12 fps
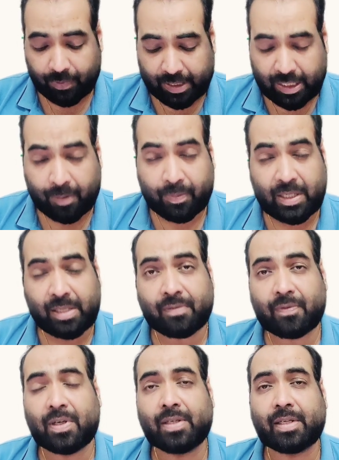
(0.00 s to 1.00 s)
Keep these
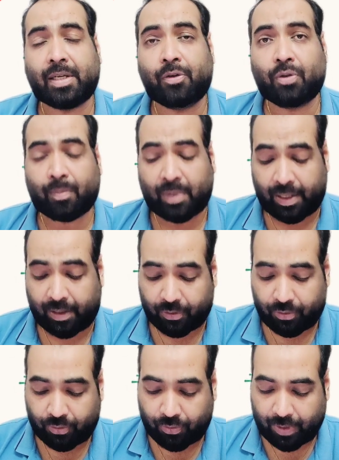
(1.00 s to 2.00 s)
words in your mind.
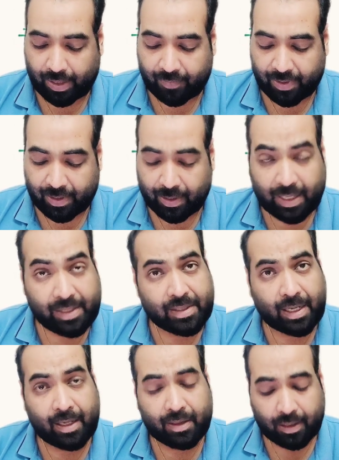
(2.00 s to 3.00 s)
You haven't realized
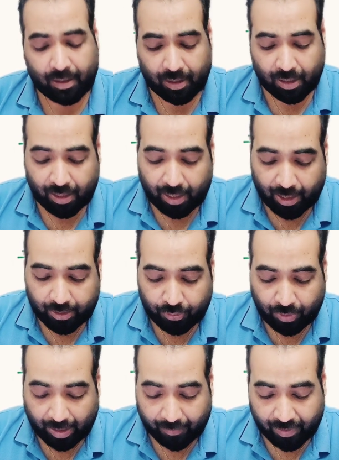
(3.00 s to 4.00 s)
anything and
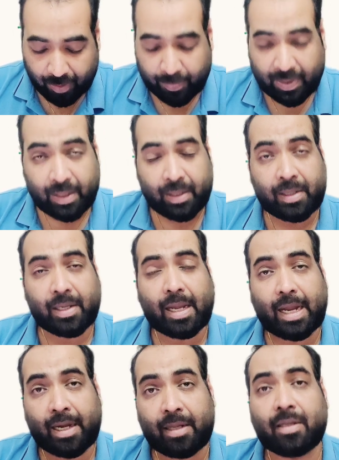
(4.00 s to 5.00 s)
you haven't paid
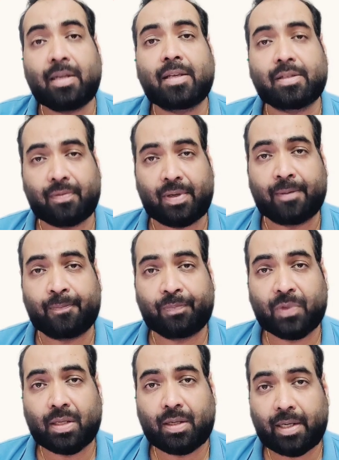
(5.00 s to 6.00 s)
anything as well,
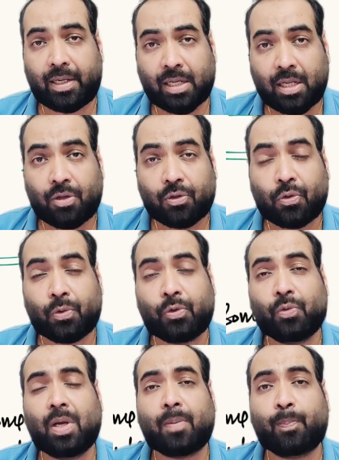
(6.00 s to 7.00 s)
right? So
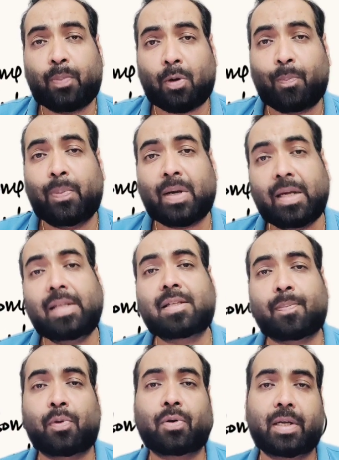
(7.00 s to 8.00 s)
you are properly
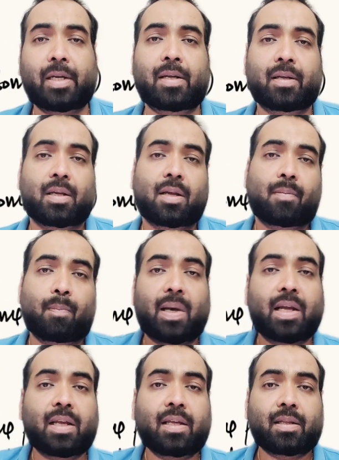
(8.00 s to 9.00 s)
supported
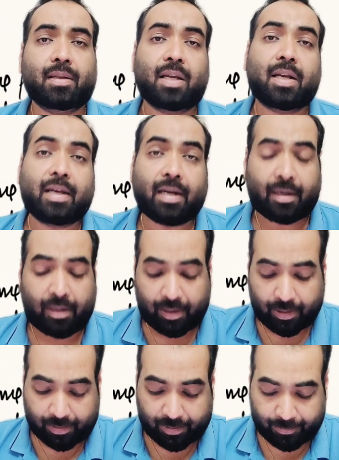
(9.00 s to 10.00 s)
by the
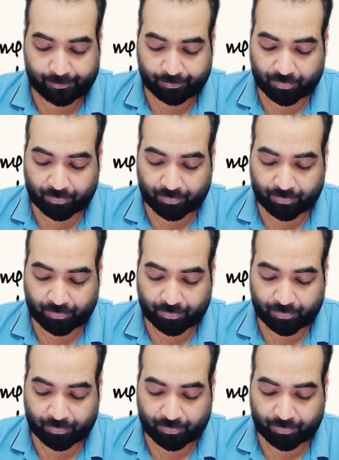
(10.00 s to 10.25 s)
creditors,